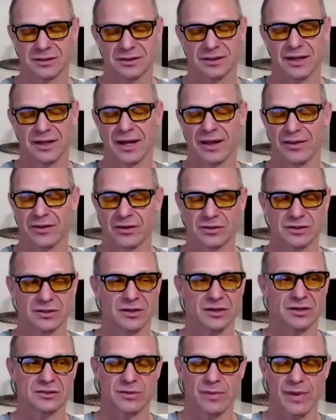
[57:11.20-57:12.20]
yeah there,
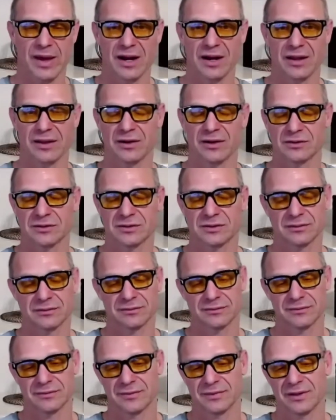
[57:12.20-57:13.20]
there's amount of, there's
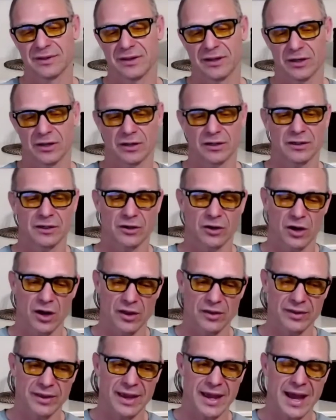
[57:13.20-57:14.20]
there you're
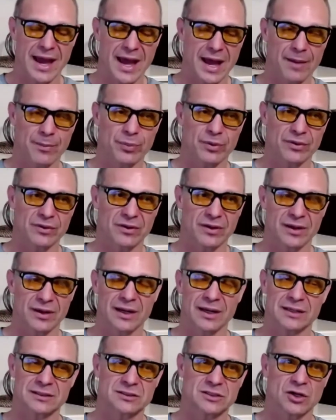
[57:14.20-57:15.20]
on the app and,
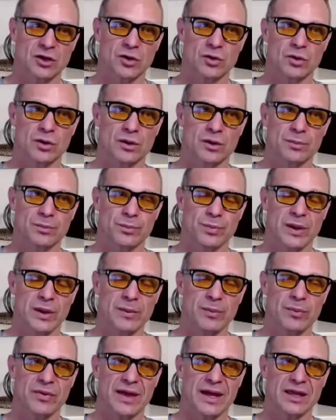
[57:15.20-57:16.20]
and so
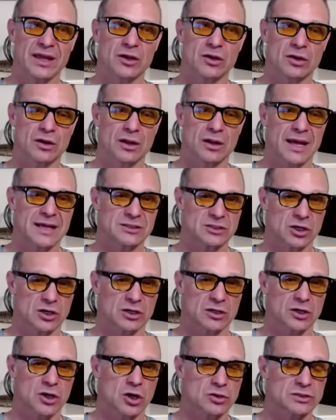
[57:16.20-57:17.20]
people that utilize
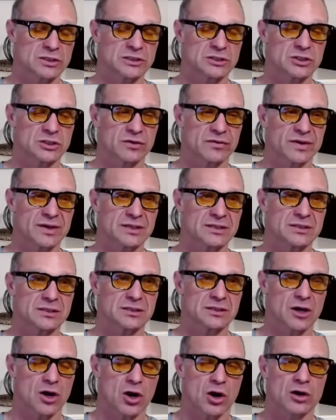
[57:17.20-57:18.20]
our coaching
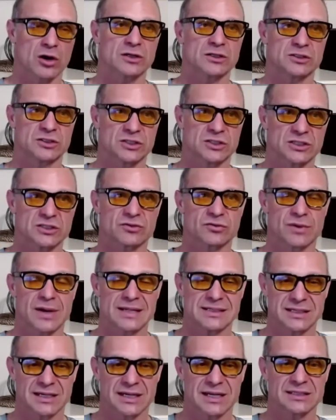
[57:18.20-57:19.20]
service aren't just
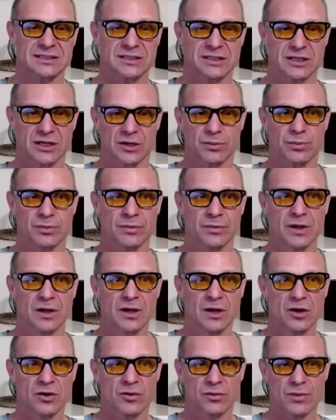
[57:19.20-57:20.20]
residents they're
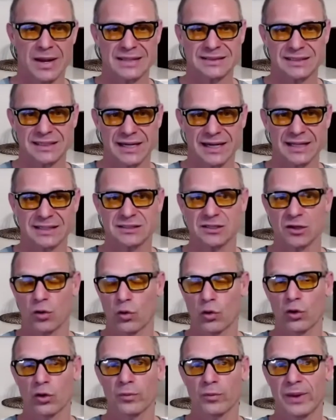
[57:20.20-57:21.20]
residents
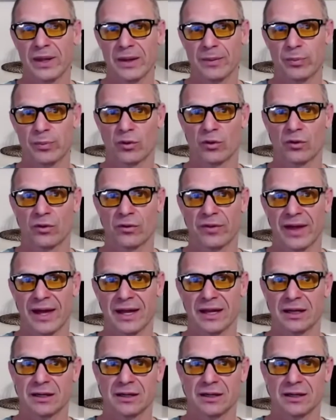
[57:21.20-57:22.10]
or people that